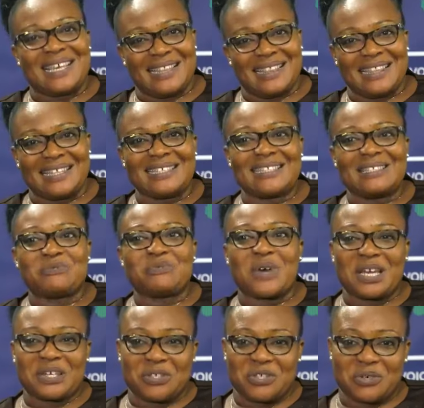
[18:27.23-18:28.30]
this
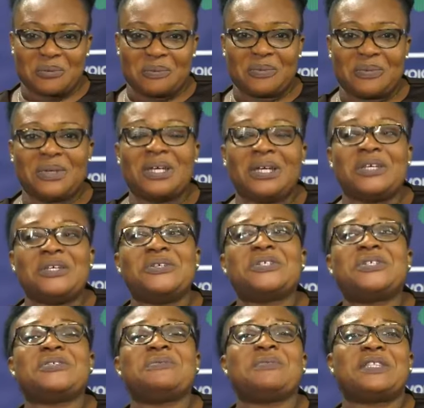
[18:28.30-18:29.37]
workshop, you
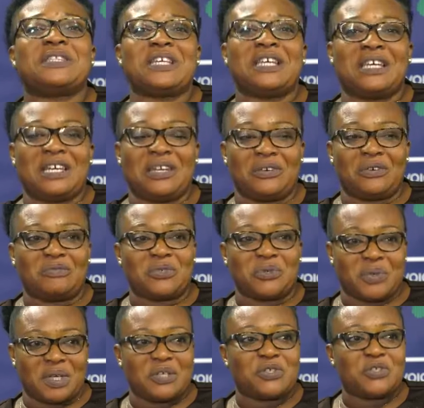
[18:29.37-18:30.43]
should be thinking of
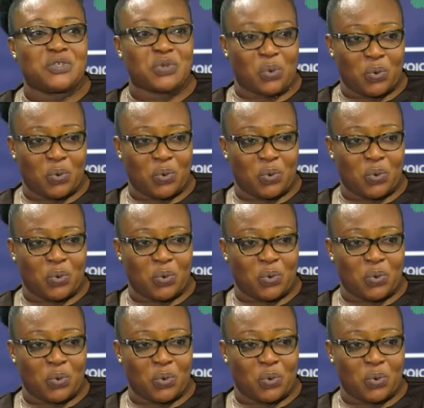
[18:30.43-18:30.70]
doing so.